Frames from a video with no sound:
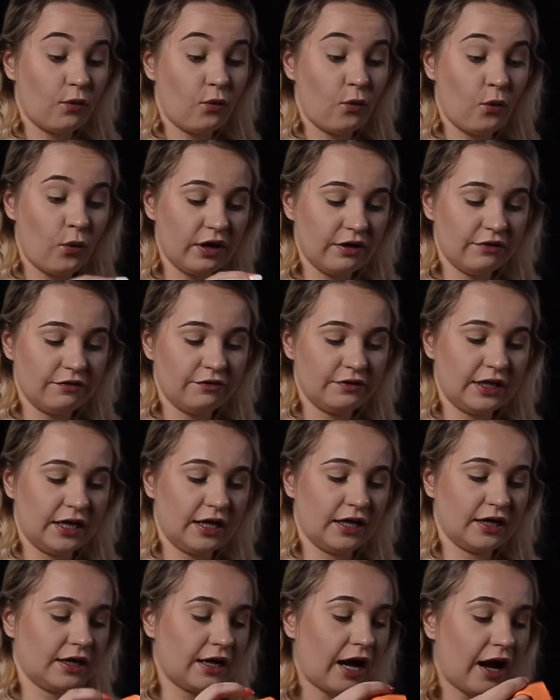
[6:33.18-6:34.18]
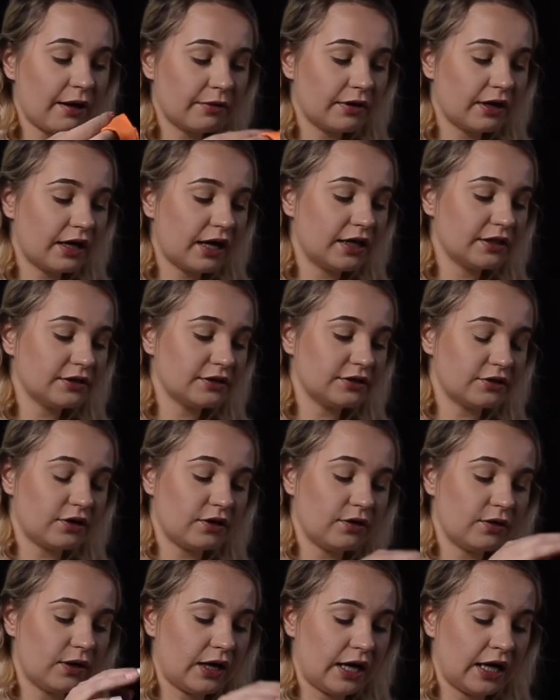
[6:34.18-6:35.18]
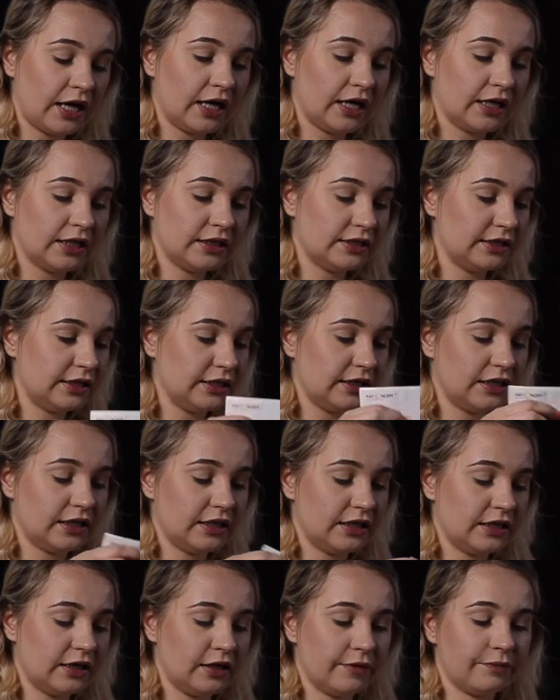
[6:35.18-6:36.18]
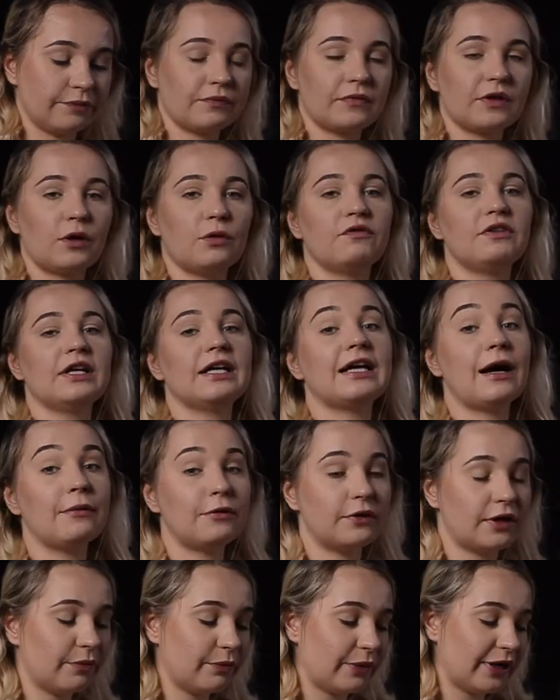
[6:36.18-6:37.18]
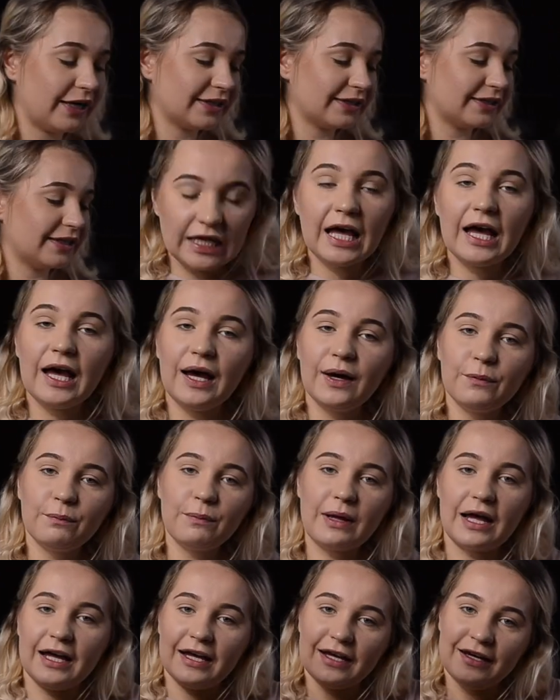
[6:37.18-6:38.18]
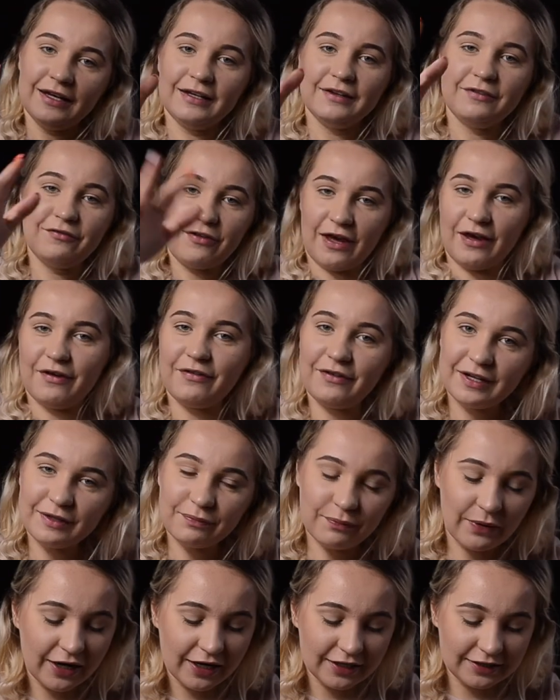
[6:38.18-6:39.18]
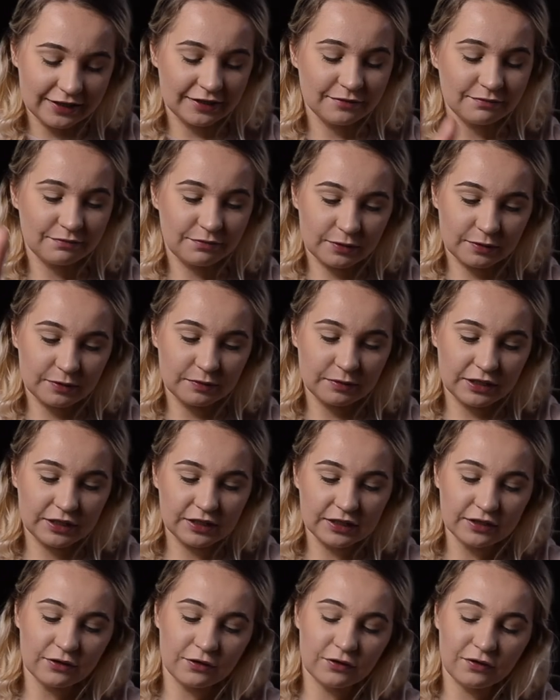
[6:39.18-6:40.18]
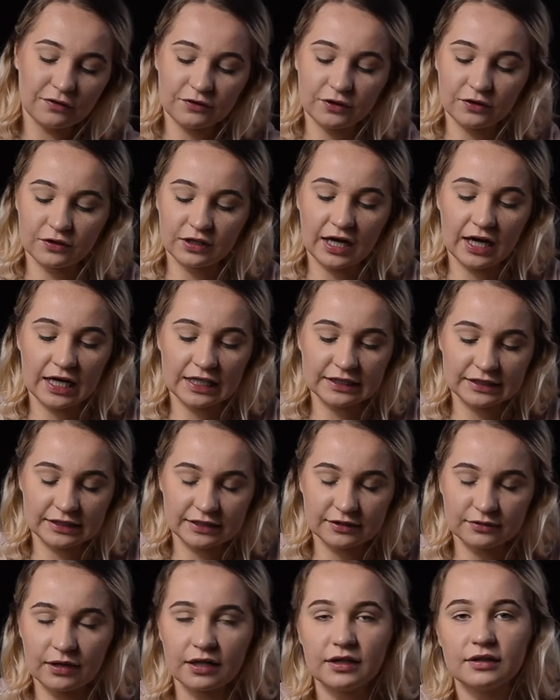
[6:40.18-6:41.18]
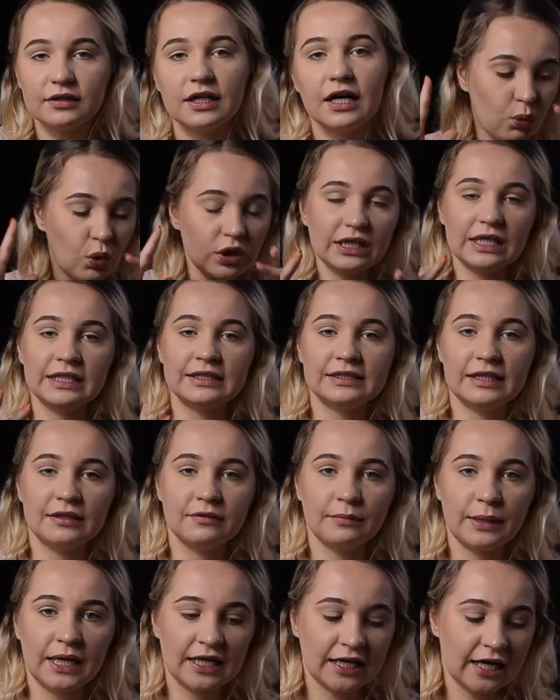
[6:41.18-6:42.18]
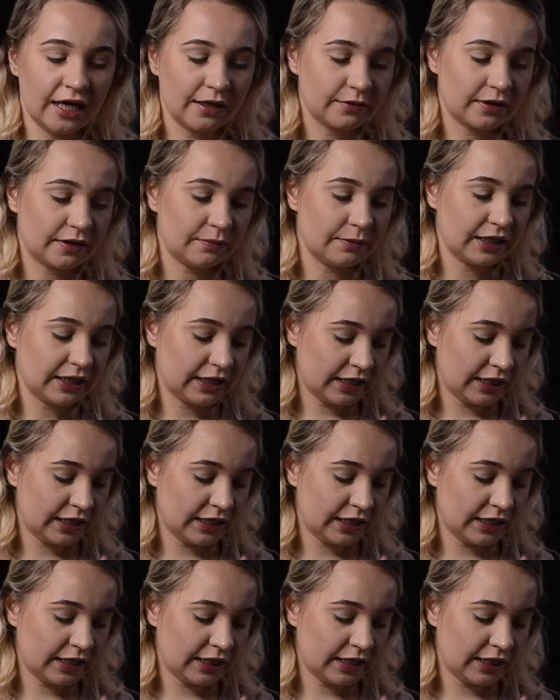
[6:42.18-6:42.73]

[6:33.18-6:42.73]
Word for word: with the camera, so I didn't with the camera bag. Now my favorite part, and probably all of your guys as well, what is in my camera bag.